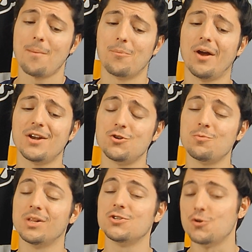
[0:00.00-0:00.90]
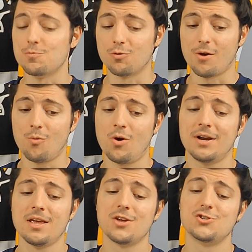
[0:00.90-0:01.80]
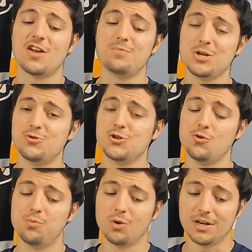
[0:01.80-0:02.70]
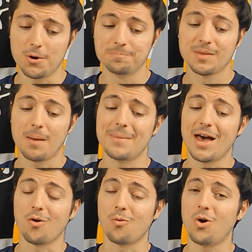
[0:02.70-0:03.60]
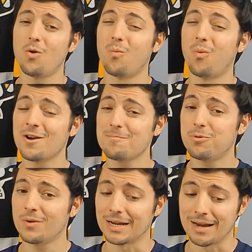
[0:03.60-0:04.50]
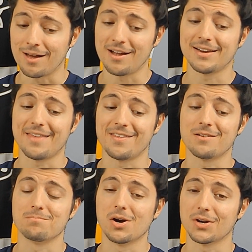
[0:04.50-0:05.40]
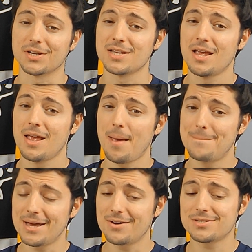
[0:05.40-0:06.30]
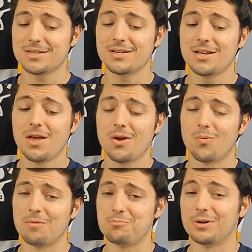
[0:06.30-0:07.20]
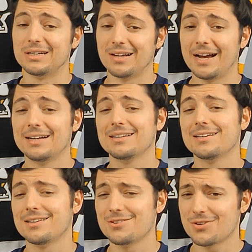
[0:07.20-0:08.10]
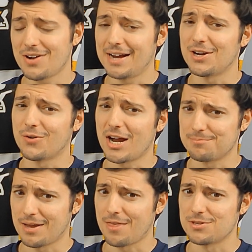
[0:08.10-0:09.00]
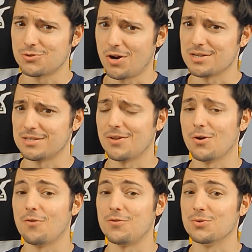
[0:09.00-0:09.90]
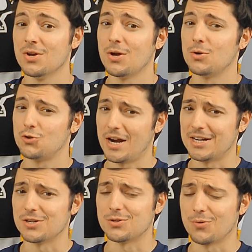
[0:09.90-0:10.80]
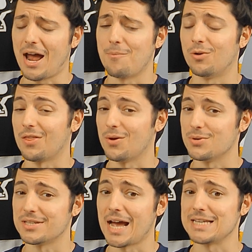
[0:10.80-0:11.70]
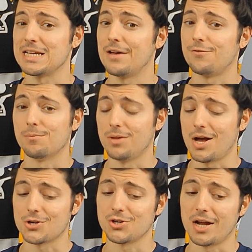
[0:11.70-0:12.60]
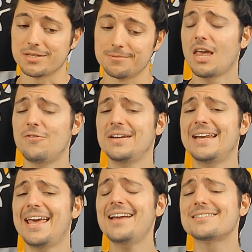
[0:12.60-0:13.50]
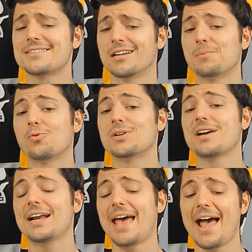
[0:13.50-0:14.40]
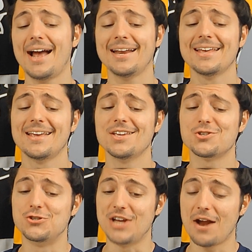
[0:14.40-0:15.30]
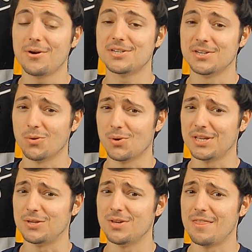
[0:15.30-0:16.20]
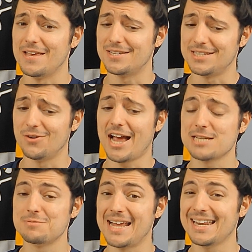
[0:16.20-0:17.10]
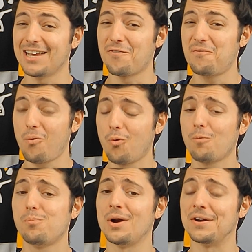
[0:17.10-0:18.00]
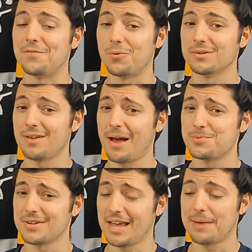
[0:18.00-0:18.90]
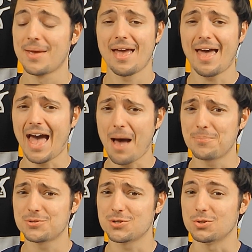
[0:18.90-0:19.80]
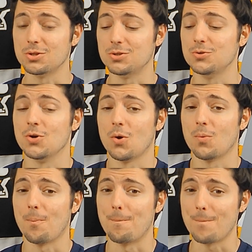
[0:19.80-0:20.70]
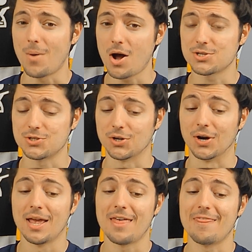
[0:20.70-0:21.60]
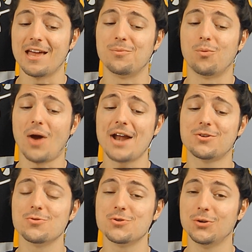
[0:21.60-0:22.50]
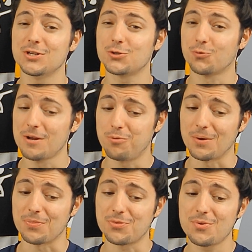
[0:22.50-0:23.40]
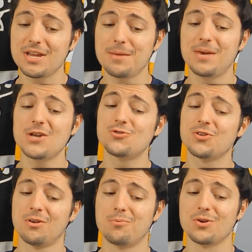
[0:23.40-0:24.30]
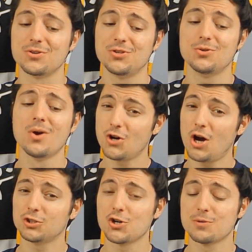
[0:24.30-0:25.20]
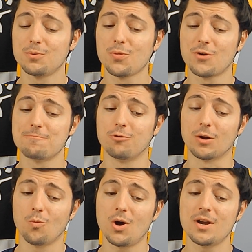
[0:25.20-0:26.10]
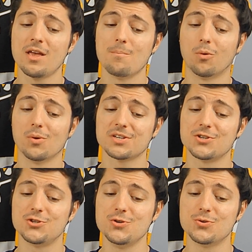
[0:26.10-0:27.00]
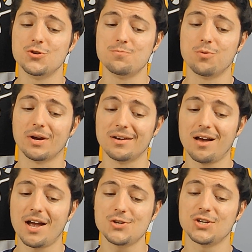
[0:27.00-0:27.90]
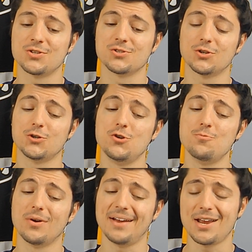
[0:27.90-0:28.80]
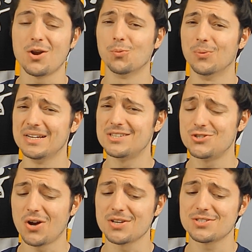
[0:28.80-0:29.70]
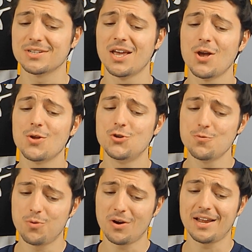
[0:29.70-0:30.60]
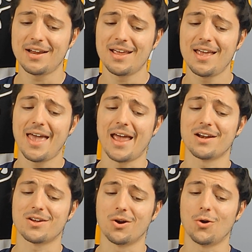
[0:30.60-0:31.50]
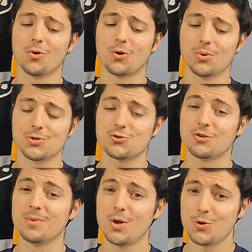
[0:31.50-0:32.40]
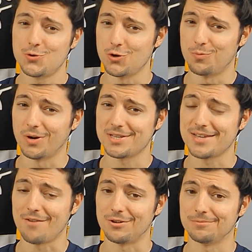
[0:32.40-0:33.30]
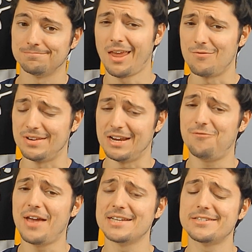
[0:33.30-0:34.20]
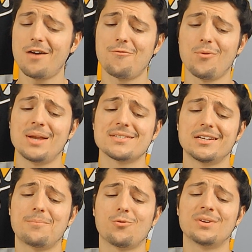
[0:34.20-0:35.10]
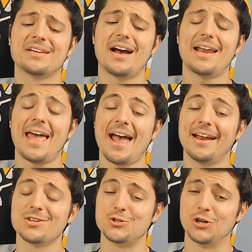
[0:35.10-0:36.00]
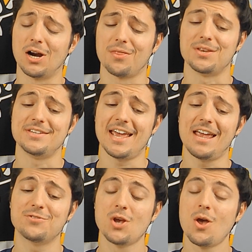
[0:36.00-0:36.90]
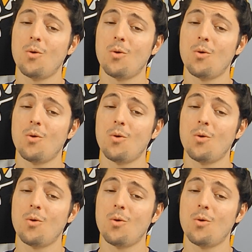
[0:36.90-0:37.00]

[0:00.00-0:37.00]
Brian Dumoulin, 2.1. Jeff Petrie, 2.0. Matt Roy, 1.9. And then Marcus Pettersson, 1.9. You're kind of grasping at straws there, though, if you're trying to grab one of those guys for block shots. If you need hits, the number 1 guy to add is Jared Tenorti. This year has been hitting 4.4 times per game. Absolute monster. Then Radko Gudas, 3.3, Petrie, 3.2, Josh Archibald, 3.1, Boris Kachuk, 2.9, Jason Zucker, 2.8, Reese Johnson, 2.8, and Carl Grunstrom, 2.7. If you need face-off wins, the number 1 guy to add is Jonathan Taves.